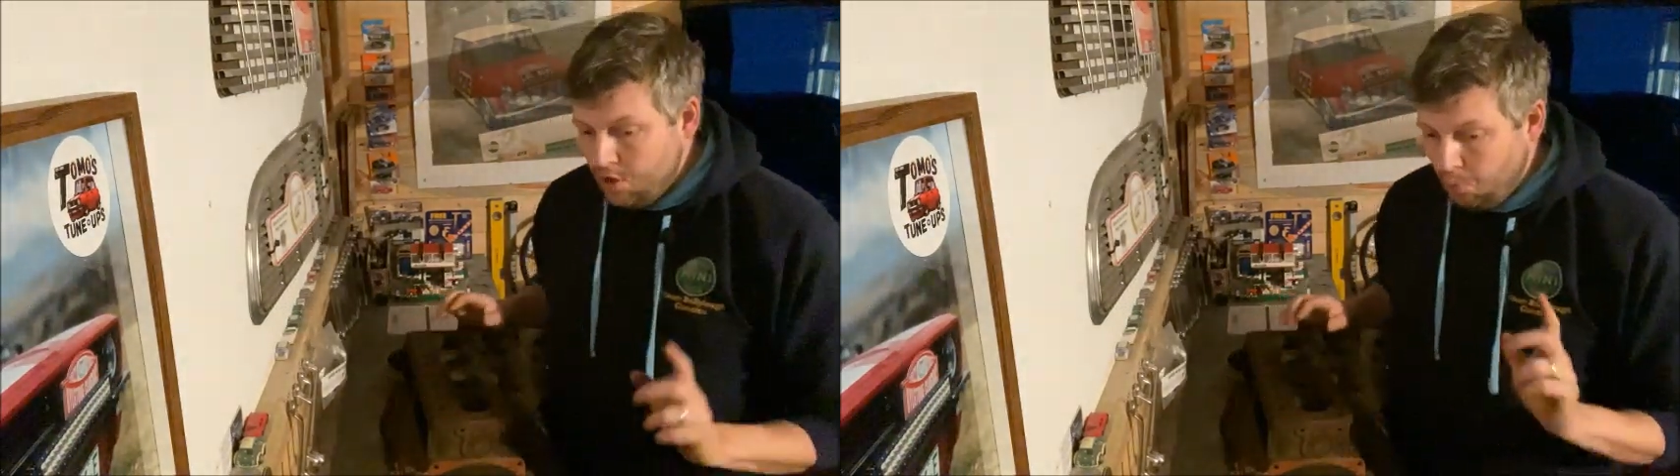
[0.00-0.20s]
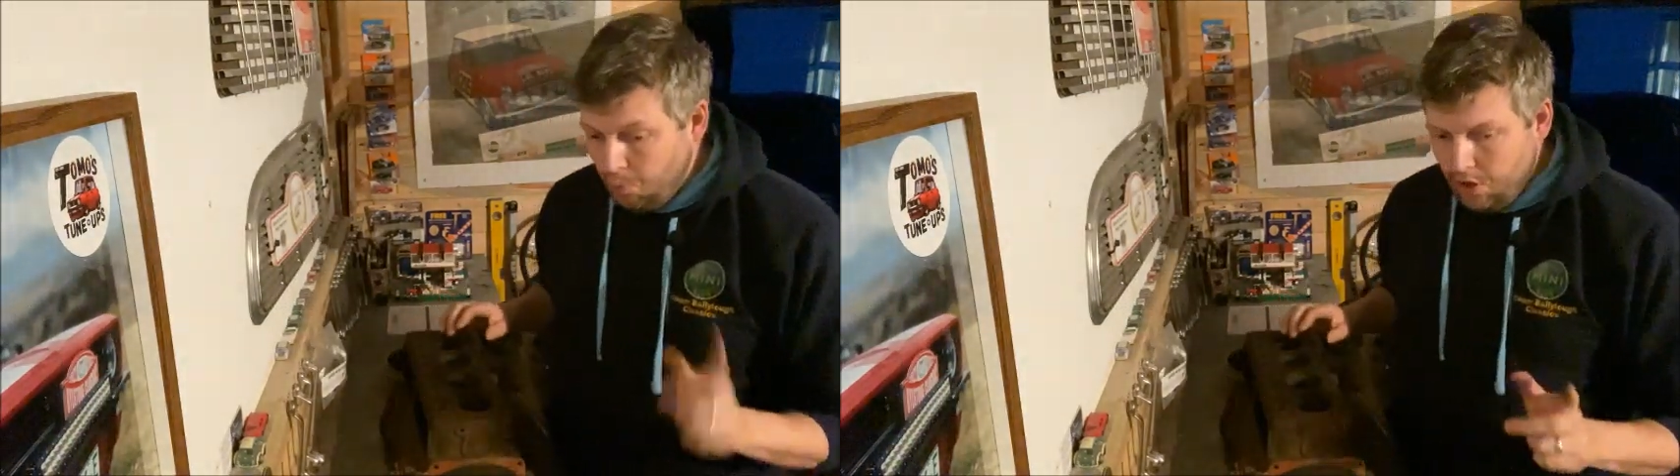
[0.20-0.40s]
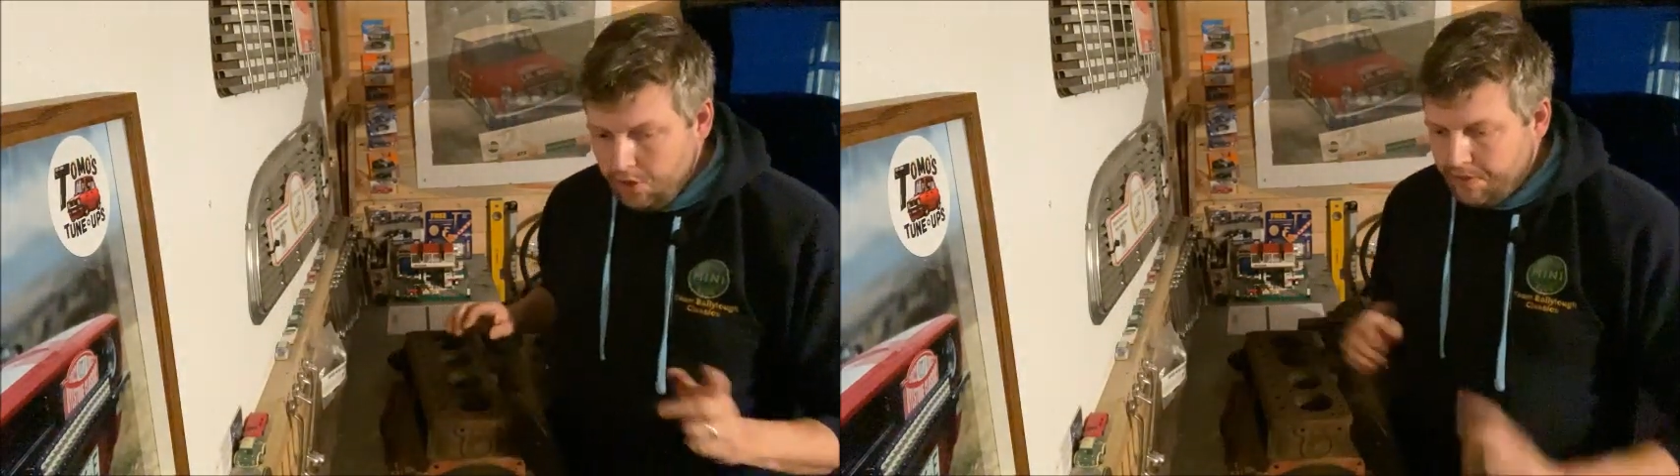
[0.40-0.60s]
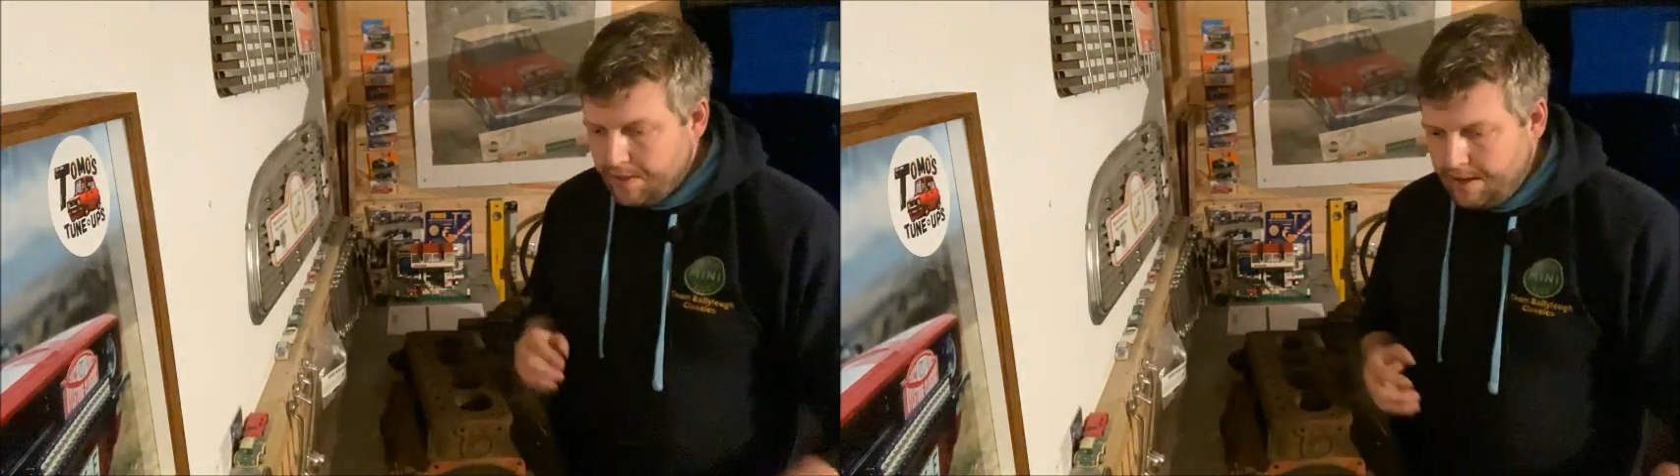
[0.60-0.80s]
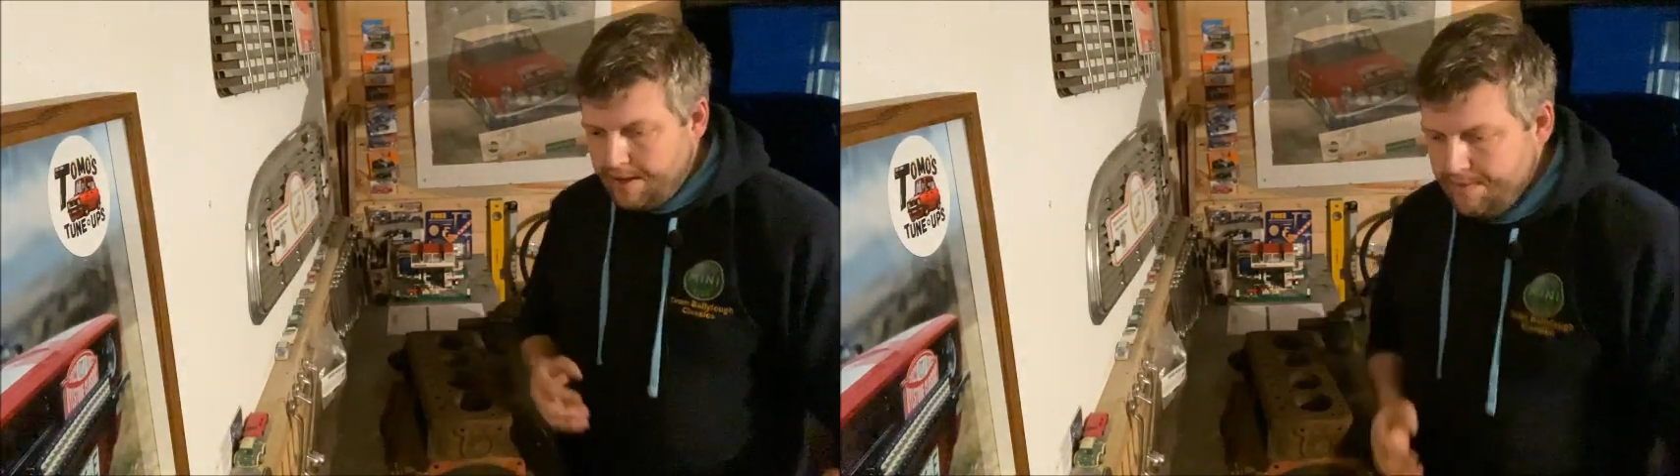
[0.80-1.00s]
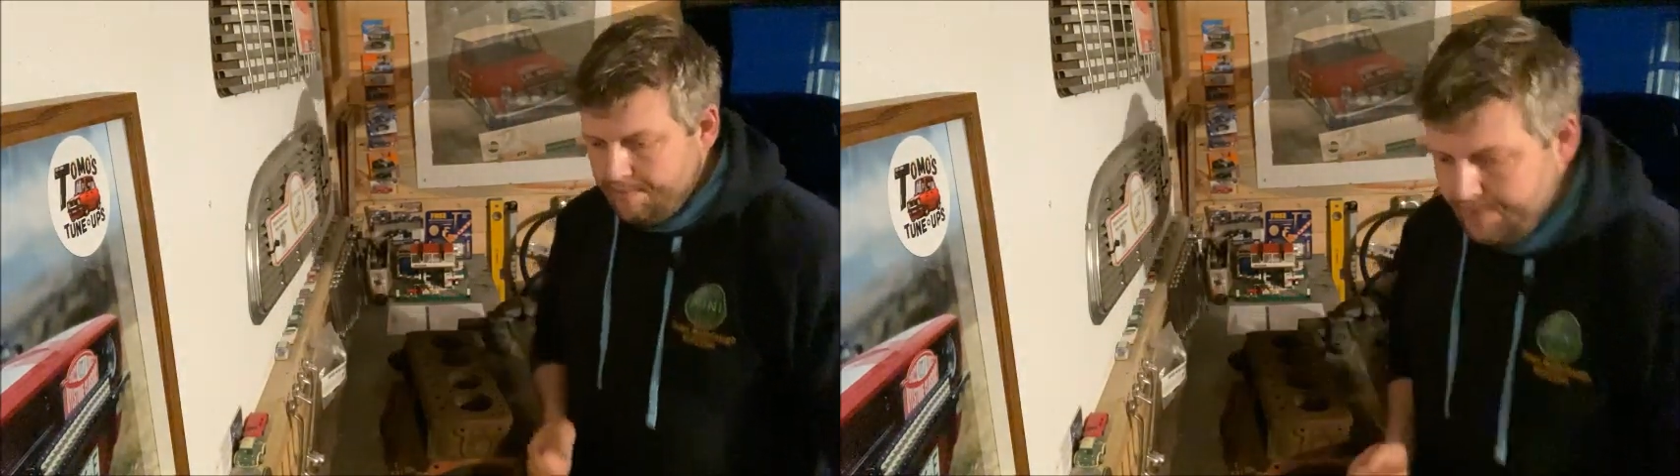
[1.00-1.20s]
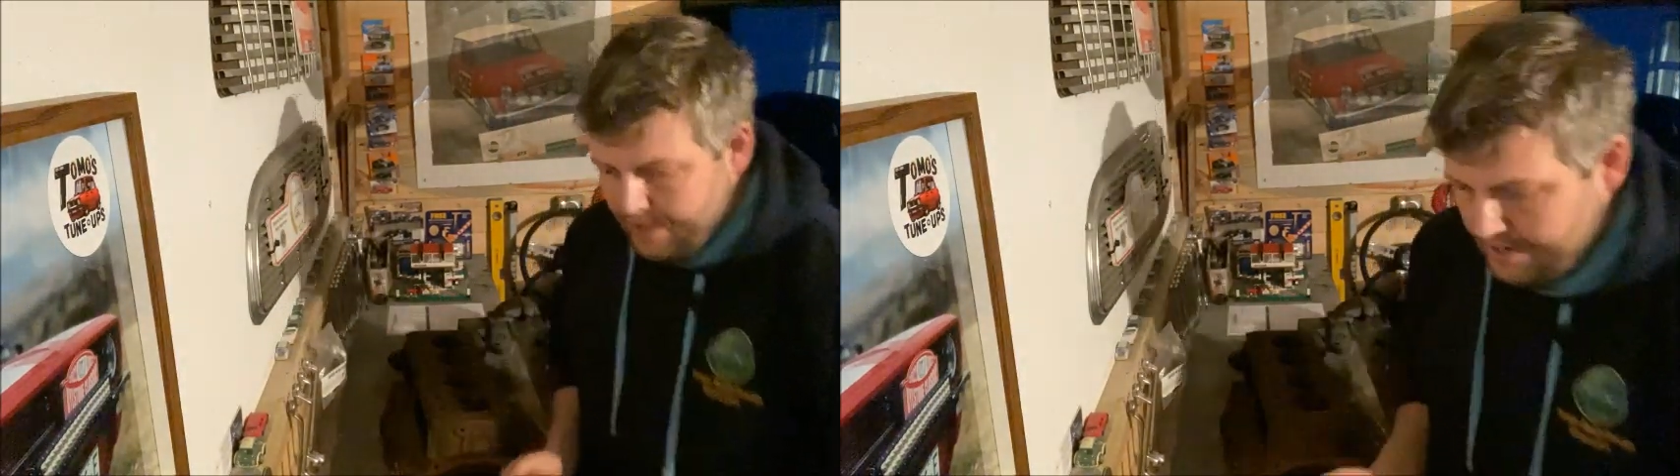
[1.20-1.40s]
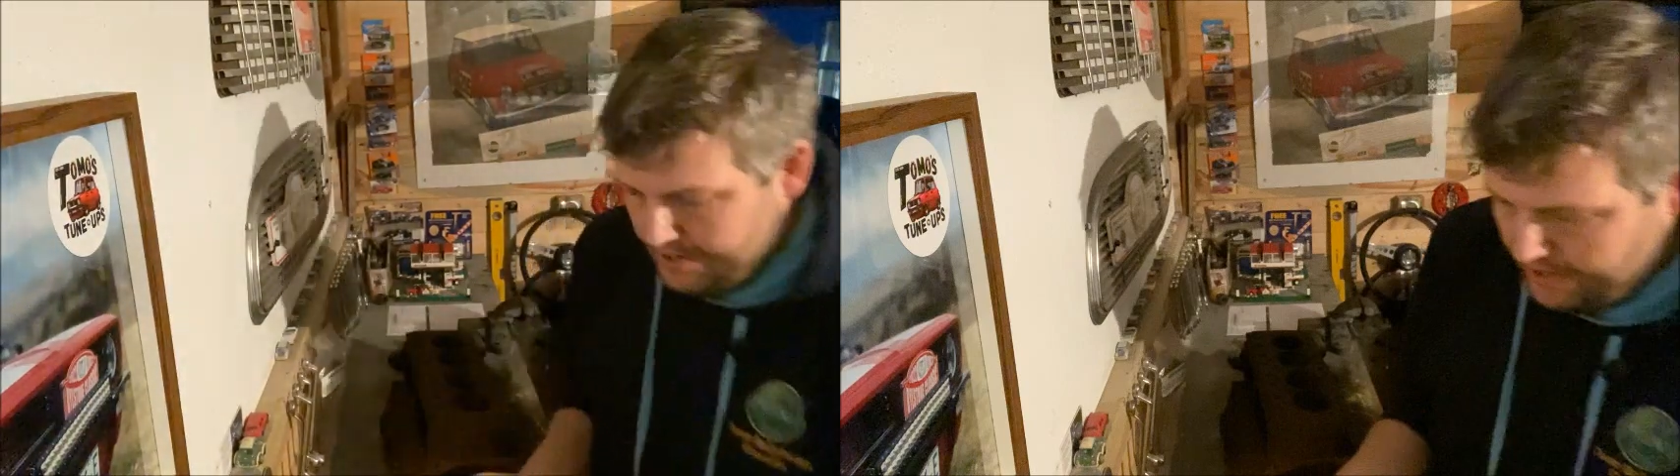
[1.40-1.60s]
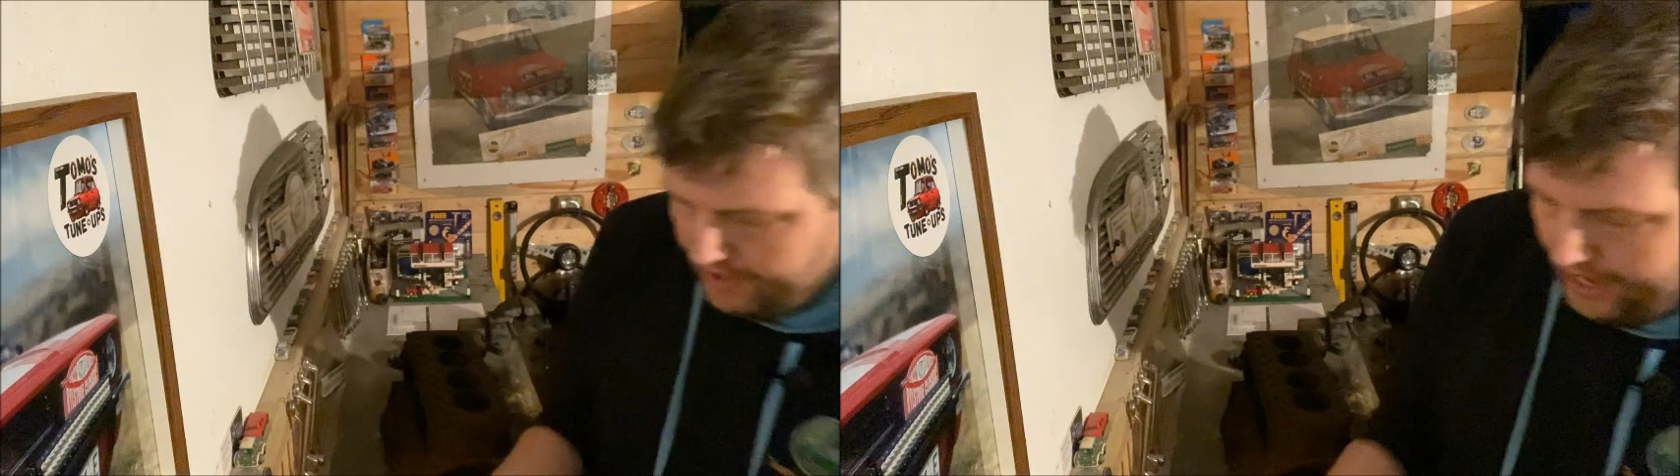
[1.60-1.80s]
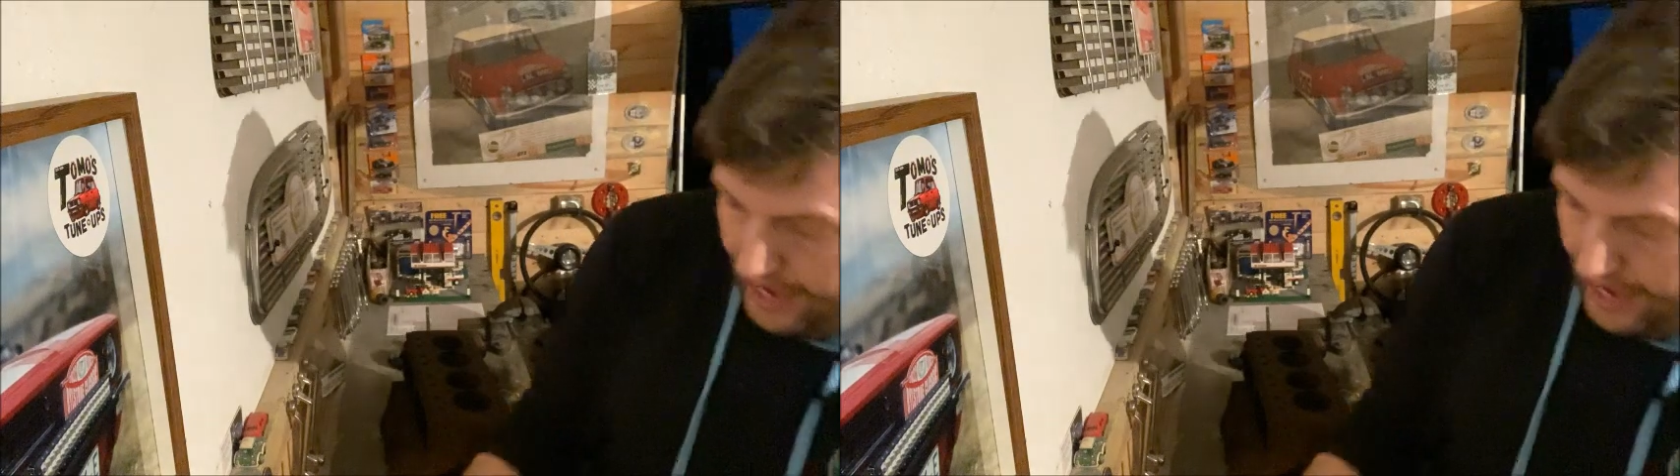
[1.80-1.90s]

The one other thing is the